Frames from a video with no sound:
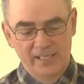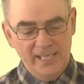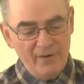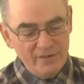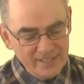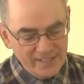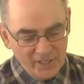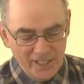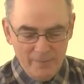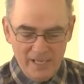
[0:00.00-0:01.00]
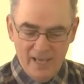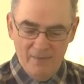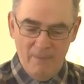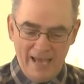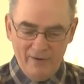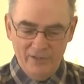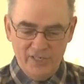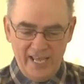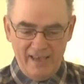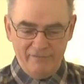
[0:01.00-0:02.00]
There isn't going to be marriage
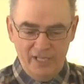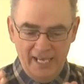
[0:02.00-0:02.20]
in heaven.